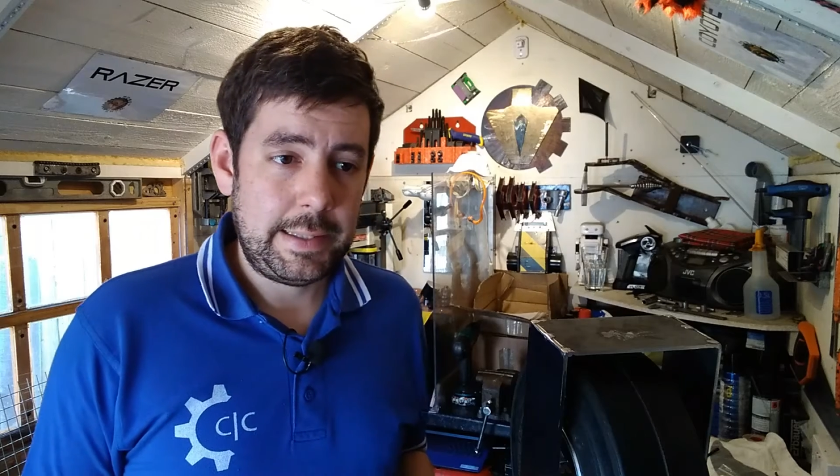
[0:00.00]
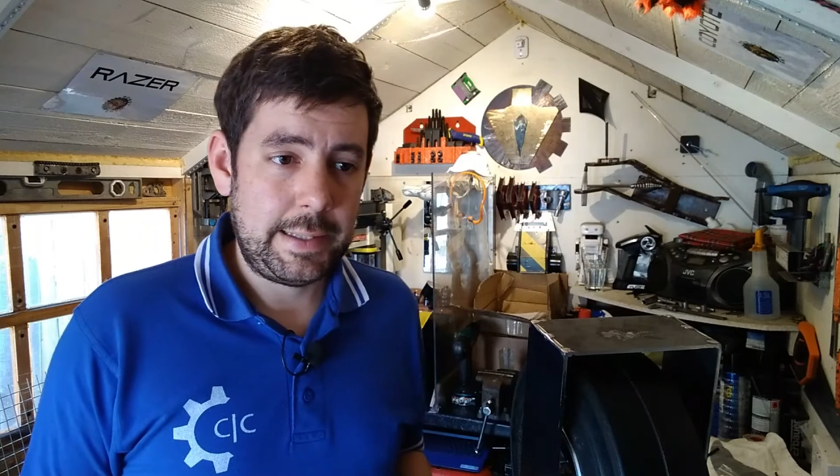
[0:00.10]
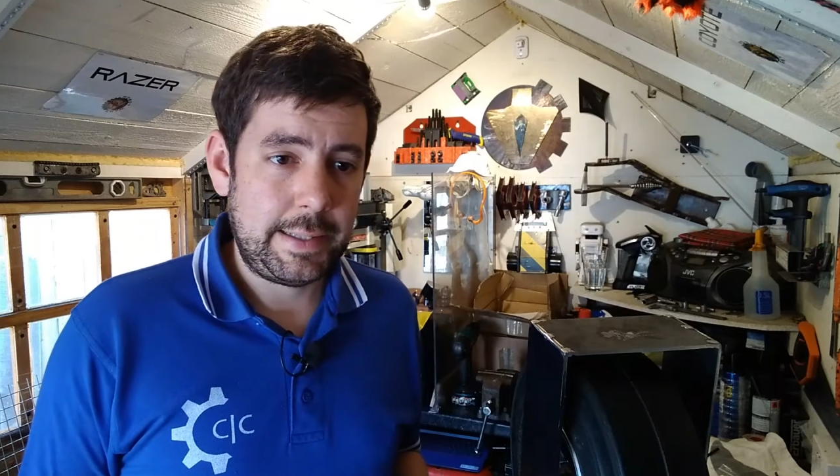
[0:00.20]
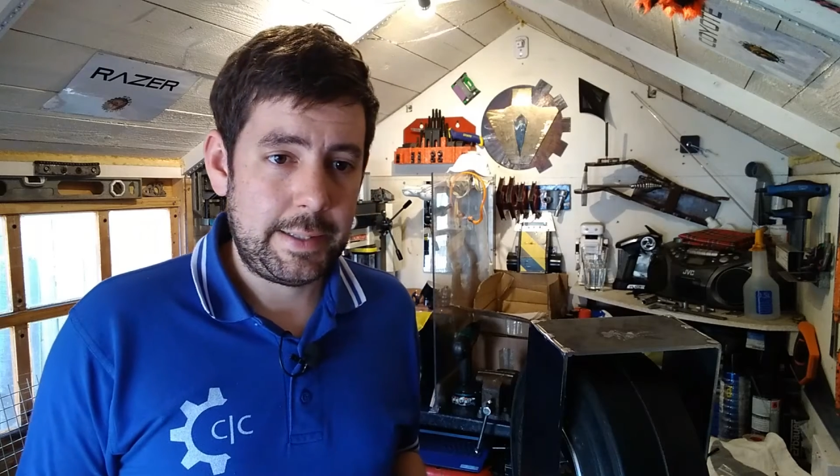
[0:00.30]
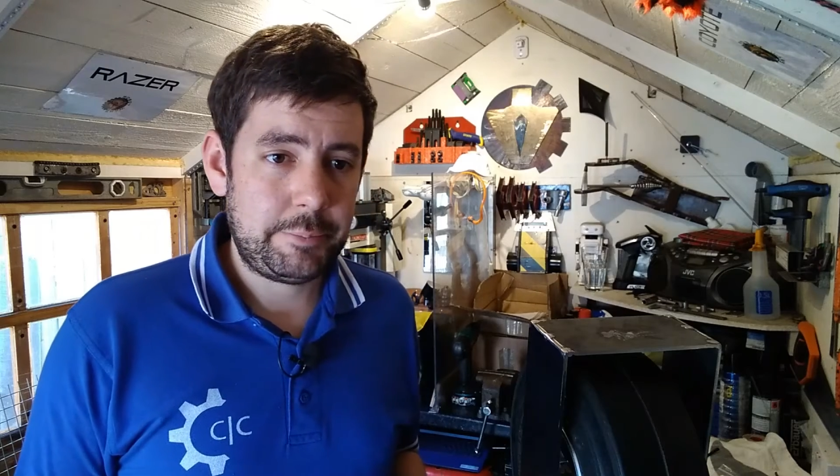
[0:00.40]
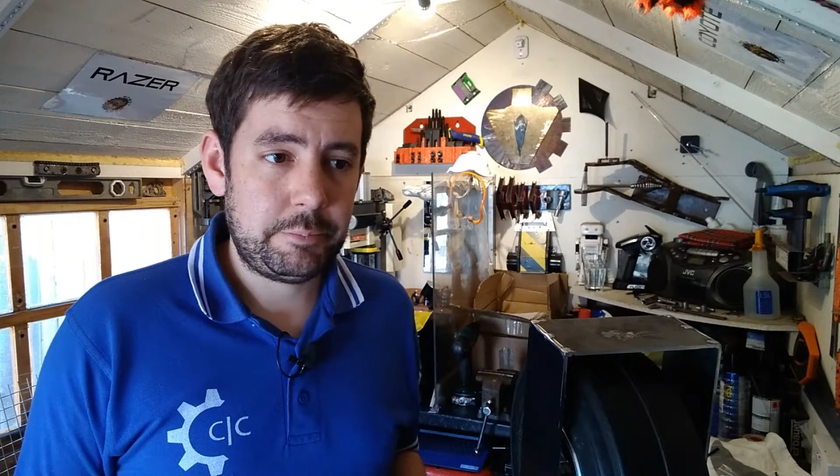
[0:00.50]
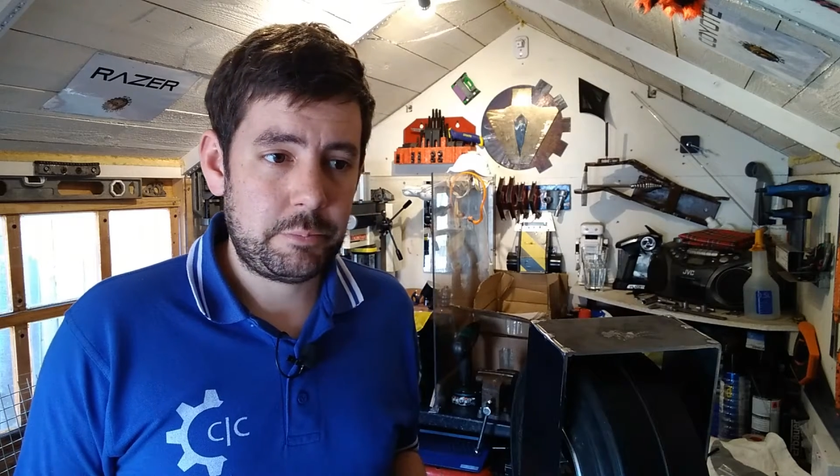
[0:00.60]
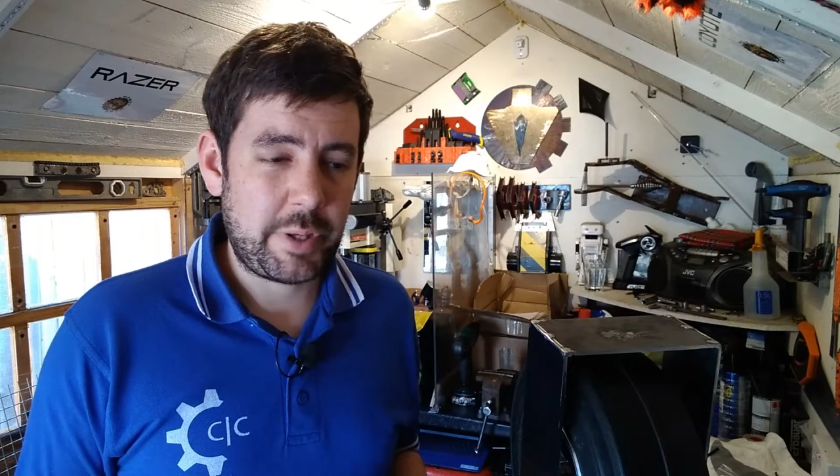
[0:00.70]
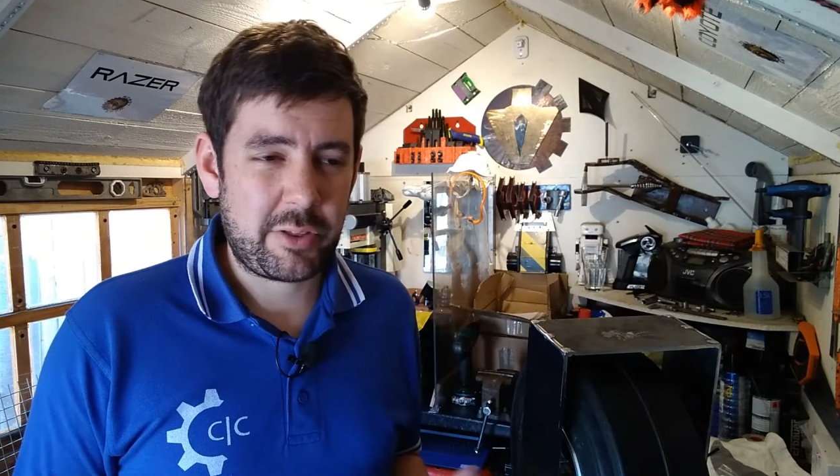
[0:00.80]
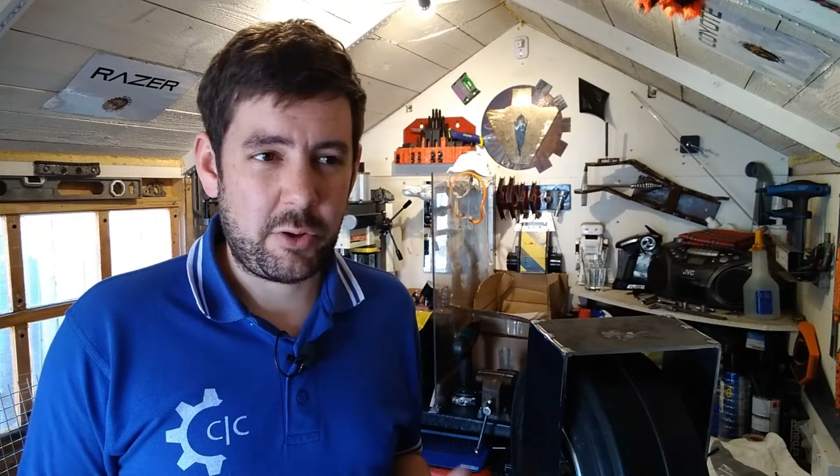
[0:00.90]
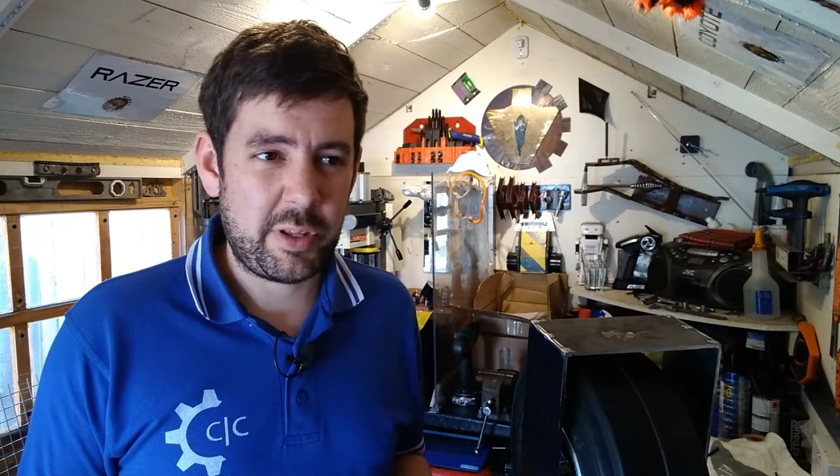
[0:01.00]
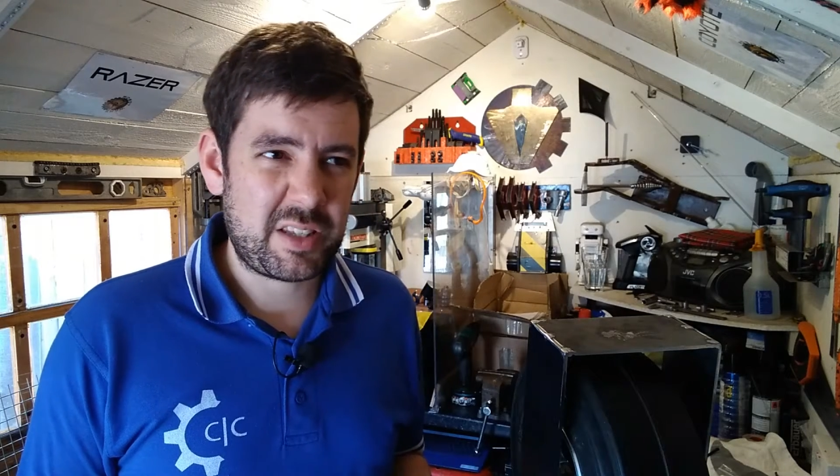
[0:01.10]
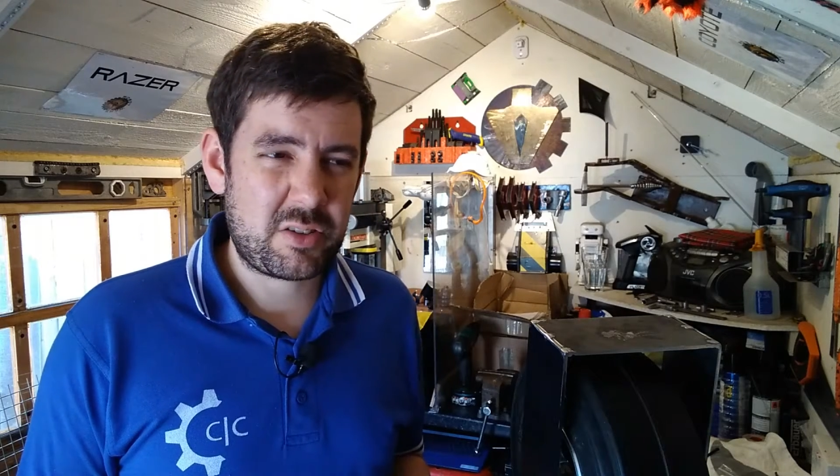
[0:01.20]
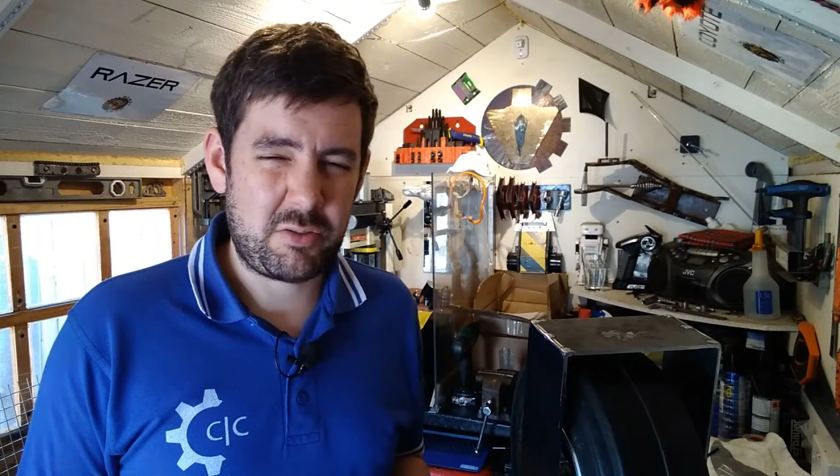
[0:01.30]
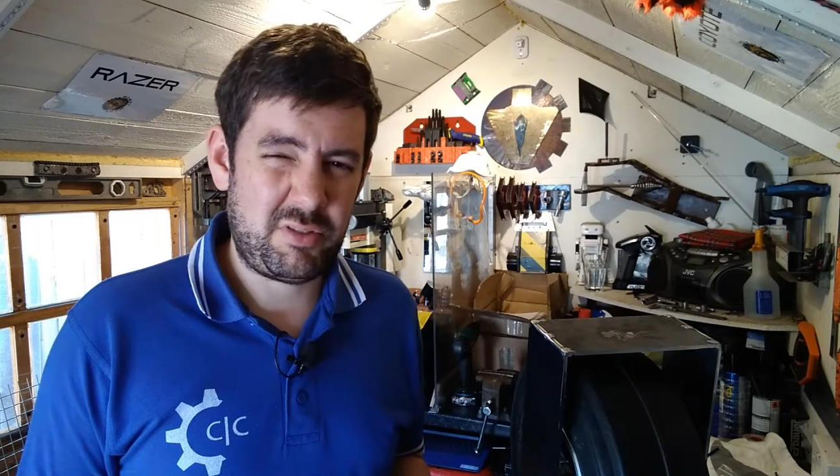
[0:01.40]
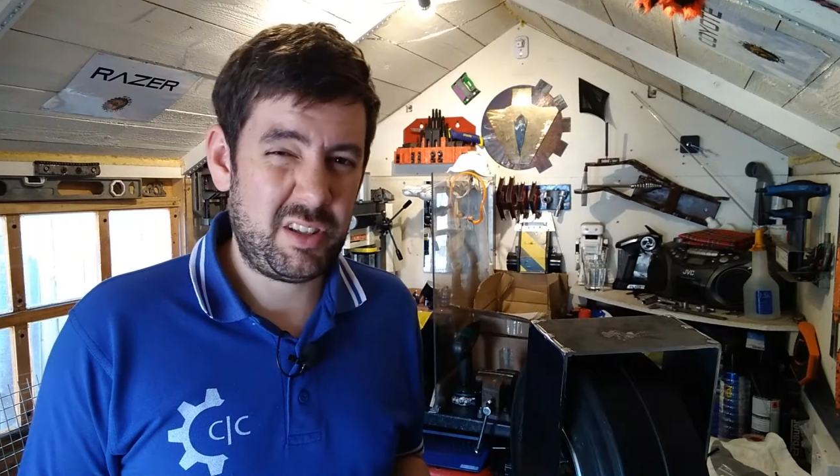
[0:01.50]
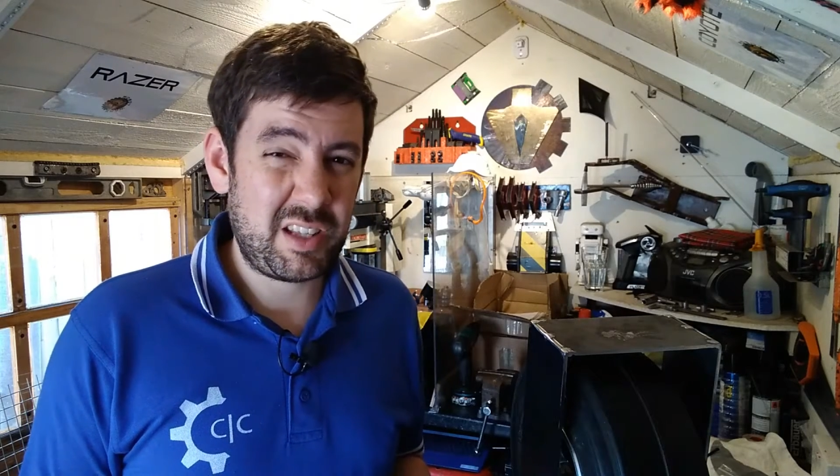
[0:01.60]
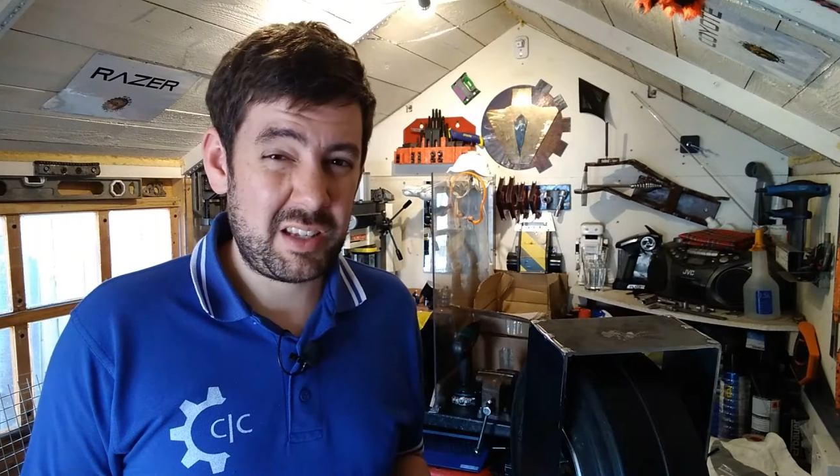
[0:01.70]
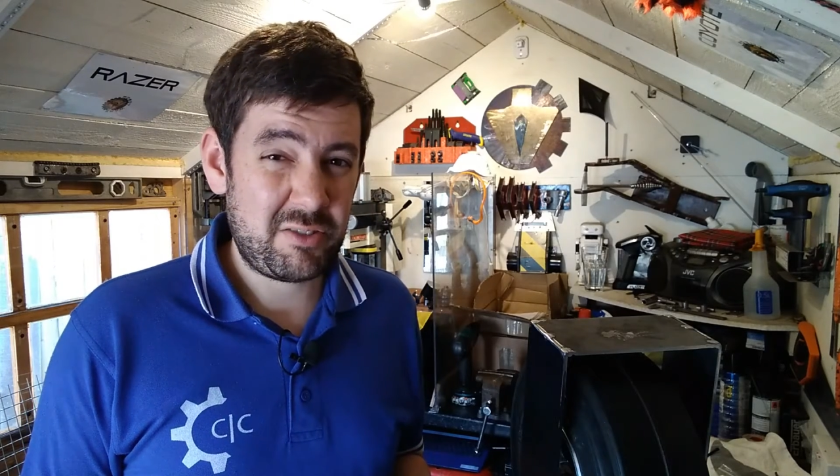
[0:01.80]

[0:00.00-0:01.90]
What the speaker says: but I thought that's not really that